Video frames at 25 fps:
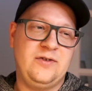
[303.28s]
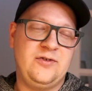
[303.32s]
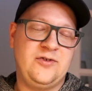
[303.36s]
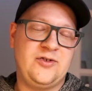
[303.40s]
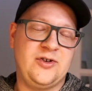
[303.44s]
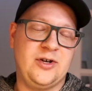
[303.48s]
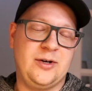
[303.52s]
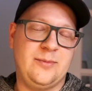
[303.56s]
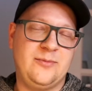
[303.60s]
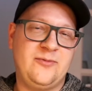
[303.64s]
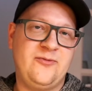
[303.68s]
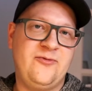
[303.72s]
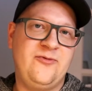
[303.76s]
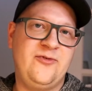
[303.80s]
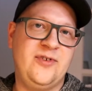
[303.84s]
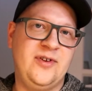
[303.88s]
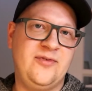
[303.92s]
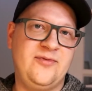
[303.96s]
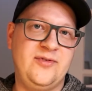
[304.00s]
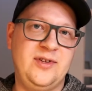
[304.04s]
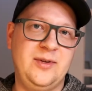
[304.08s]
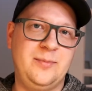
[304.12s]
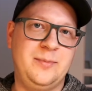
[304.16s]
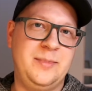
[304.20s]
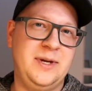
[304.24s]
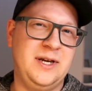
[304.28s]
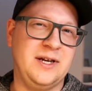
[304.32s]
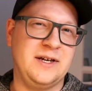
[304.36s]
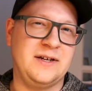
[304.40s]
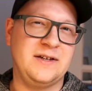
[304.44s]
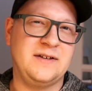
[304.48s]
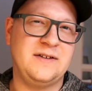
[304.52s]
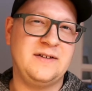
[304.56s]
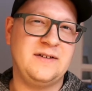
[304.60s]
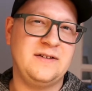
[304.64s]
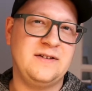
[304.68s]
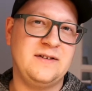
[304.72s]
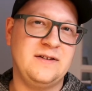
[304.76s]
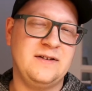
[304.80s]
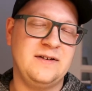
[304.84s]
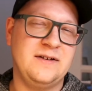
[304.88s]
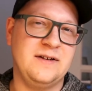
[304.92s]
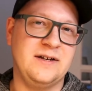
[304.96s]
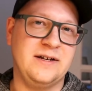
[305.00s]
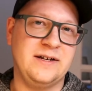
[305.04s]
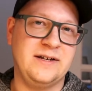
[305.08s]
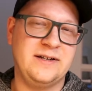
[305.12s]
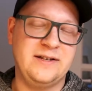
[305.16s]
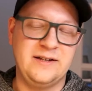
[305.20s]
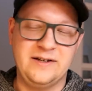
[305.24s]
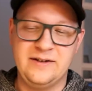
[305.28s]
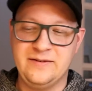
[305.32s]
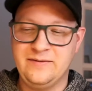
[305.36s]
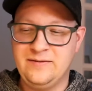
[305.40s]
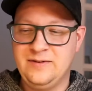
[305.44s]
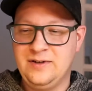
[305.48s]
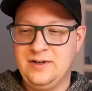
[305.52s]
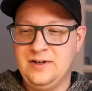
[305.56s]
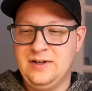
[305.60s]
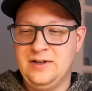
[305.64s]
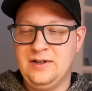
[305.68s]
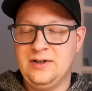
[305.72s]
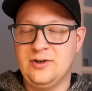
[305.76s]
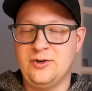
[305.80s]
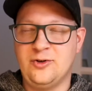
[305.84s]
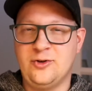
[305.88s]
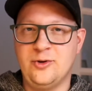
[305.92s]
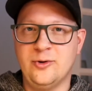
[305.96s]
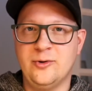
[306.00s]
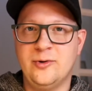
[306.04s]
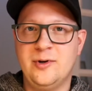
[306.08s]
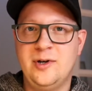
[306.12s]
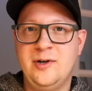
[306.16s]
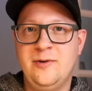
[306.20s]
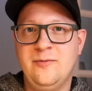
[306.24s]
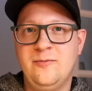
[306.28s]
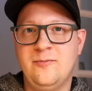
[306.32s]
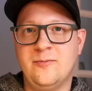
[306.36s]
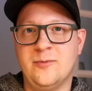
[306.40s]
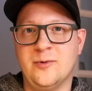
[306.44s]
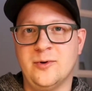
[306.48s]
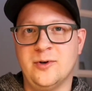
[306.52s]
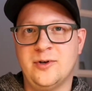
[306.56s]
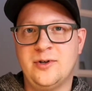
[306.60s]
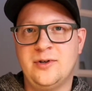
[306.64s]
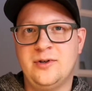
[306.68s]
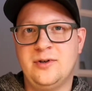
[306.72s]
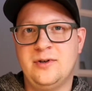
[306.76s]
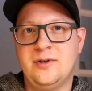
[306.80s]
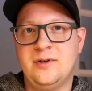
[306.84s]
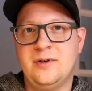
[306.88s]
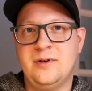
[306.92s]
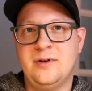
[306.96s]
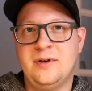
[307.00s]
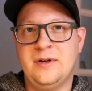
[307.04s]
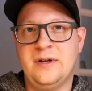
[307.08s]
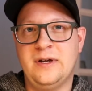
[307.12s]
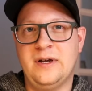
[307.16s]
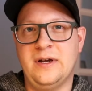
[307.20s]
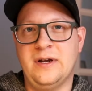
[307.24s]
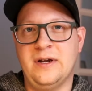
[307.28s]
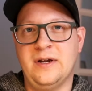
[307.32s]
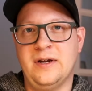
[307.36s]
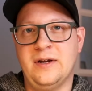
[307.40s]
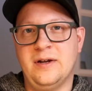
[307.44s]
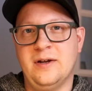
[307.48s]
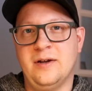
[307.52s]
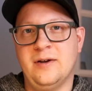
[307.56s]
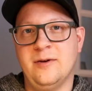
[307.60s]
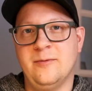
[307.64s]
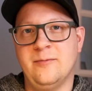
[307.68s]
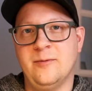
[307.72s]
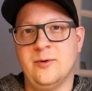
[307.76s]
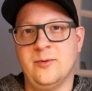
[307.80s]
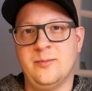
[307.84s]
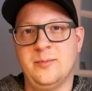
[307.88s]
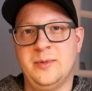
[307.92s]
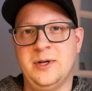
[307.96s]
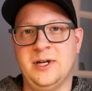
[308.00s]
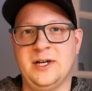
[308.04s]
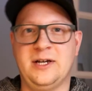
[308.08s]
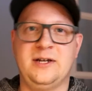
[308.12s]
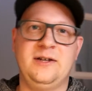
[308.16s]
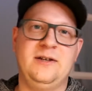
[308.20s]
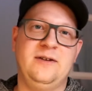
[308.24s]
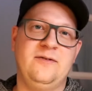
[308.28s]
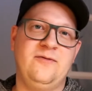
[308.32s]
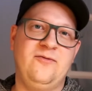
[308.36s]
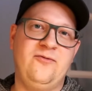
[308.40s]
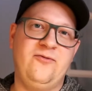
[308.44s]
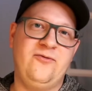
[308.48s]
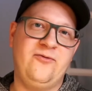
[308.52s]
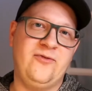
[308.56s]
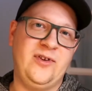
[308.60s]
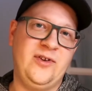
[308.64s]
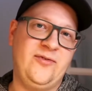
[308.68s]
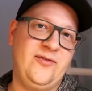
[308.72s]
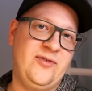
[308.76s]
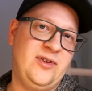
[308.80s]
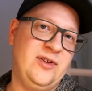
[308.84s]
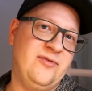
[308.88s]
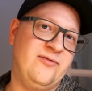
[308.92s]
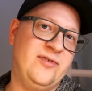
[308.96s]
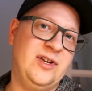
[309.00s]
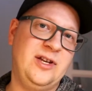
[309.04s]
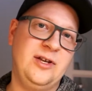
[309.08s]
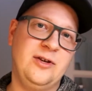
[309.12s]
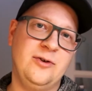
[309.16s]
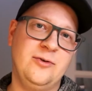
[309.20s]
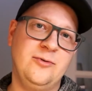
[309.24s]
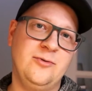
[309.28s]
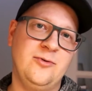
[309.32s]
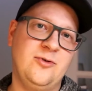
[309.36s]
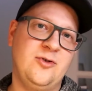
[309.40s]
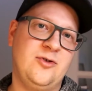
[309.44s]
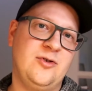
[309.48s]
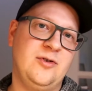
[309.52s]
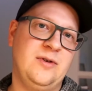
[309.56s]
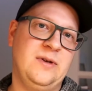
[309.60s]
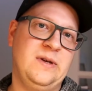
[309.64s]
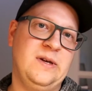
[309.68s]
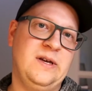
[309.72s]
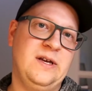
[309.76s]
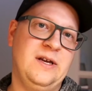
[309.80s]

top 50 picks. Like the jury would pick 50 videos,